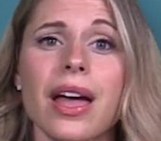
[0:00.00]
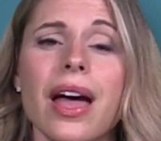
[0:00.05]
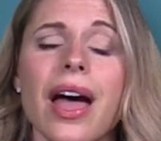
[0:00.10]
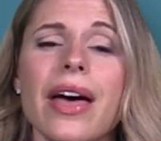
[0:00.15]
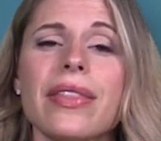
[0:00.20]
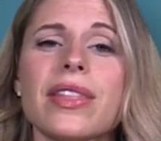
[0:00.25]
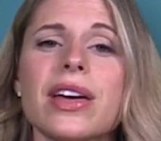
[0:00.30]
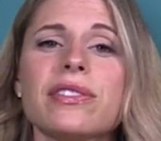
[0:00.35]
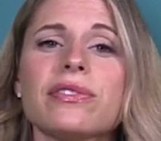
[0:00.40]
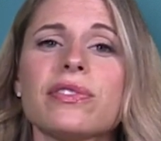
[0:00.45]

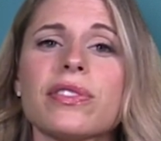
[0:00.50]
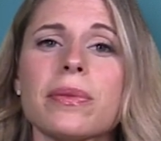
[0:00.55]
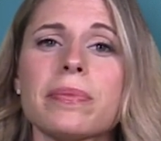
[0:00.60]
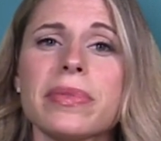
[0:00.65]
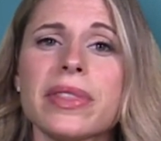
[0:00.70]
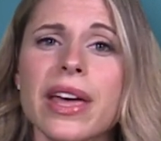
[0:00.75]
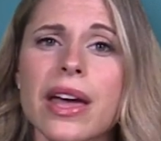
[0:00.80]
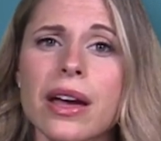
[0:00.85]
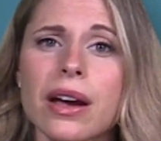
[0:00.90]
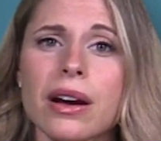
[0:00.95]
and then
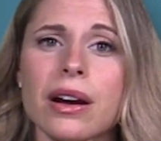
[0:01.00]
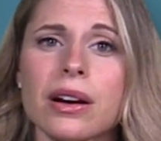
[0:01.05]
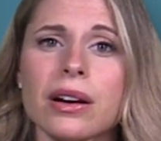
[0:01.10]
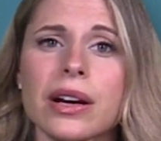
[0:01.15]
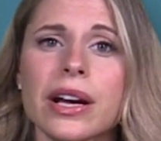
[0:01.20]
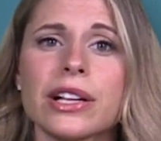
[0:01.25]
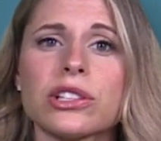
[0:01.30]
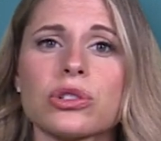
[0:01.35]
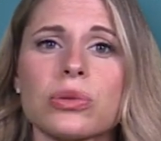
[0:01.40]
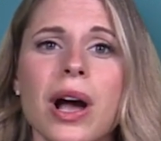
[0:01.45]
from
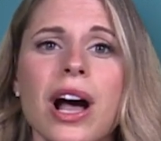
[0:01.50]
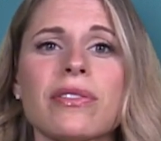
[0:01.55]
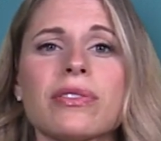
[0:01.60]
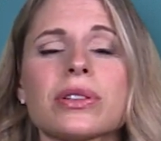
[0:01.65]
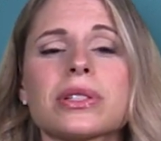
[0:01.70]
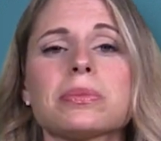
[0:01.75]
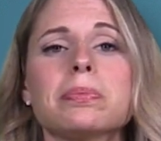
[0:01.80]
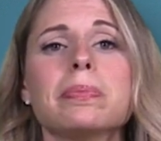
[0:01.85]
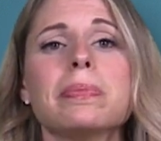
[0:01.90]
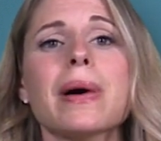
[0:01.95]
there it
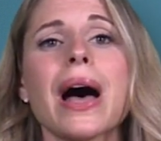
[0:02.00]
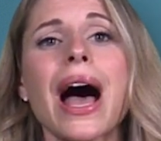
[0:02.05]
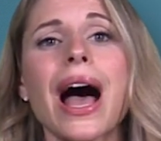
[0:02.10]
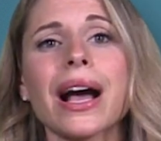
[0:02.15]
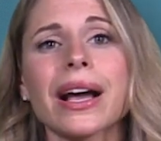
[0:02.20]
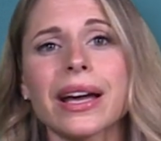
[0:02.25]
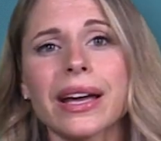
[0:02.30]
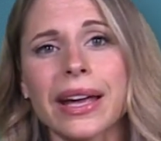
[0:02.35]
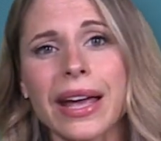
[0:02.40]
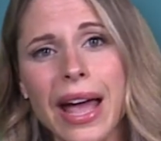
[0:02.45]
travels
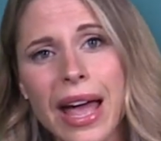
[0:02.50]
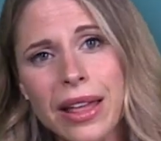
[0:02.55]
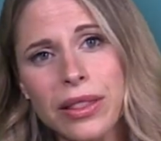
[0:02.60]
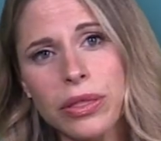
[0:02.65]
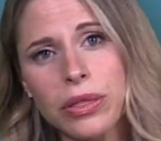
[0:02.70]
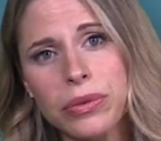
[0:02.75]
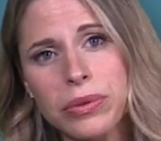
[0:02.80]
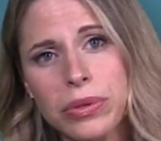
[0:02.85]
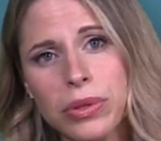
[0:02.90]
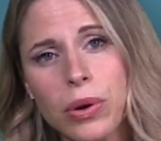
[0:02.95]
back
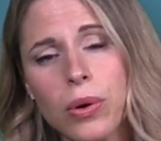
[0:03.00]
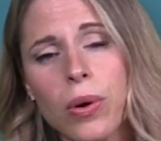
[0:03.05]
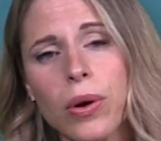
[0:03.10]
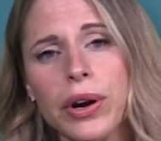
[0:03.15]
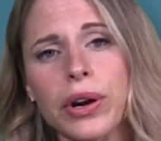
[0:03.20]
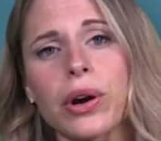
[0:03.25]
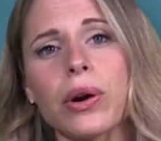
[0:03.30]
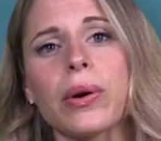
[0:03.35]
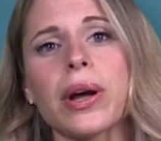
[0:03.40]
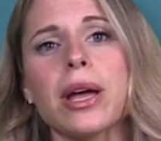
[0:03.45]
again through the
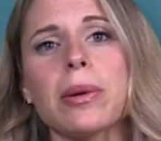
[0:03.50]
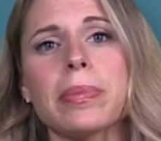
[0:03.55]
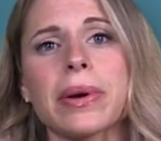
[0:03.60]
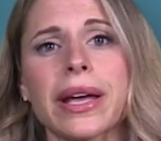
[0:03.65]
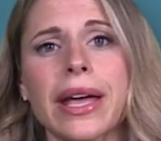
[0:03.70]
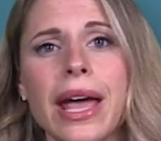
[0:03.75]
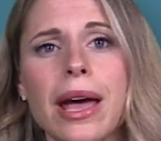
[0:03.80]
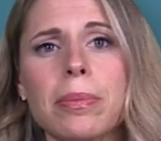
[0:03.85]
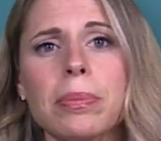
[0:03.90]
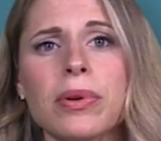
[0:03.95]

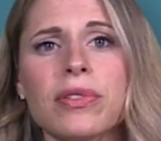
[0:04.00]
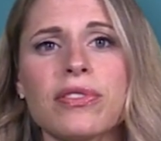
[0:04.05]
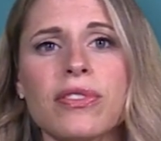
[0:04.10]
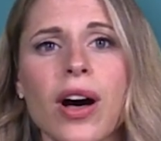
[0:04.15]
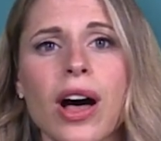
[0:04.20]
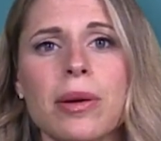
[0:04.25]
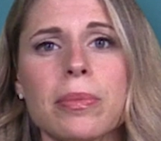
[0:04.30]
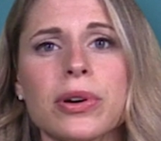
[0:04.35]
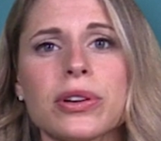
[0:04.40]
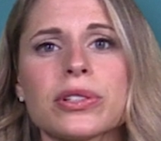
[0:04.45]
corticohippocampal
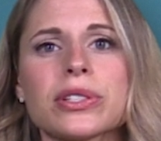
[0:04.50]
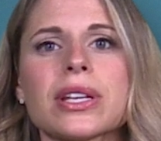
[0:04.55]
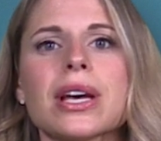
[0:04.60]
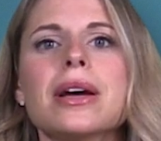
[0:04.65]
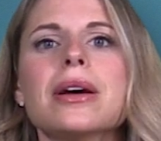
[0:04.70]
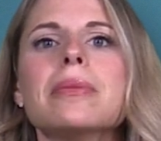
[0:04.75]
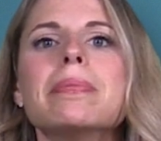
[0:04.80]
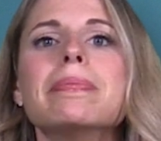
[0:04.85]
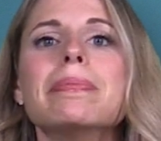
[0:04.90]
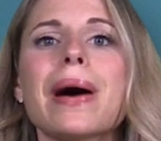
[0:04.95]
fibers
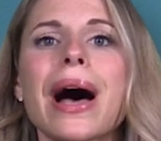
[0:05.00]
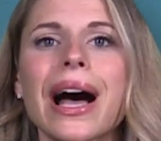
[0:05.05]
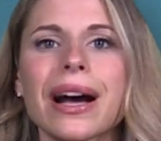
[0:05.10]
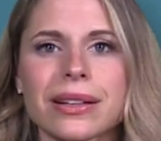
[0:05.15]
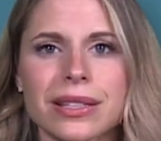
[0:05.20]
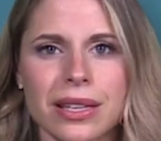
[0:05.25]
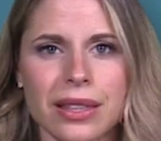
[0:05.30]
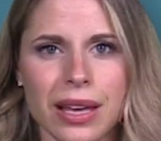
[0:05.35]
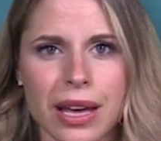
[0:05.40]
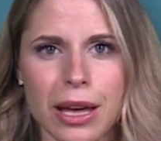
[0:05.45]

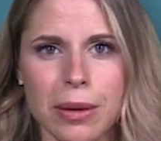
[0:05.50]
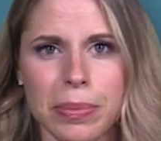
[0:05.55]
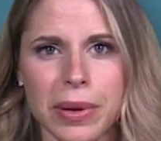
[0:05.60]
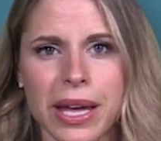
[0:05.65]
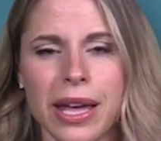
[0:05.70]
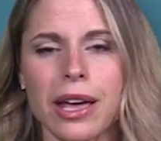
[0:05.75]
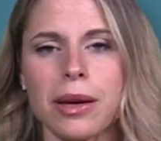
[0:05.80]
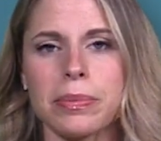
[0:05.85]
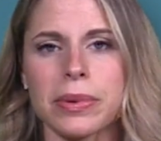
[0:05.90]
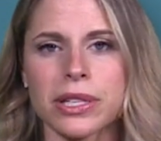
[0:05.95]
back to the
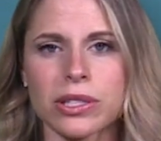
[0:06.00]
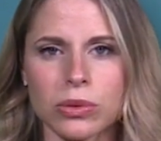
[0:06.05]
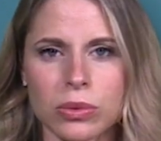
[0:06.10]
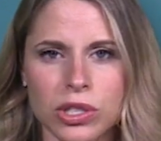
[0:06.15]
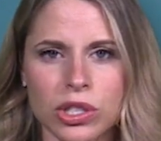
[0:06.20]
hippocampus,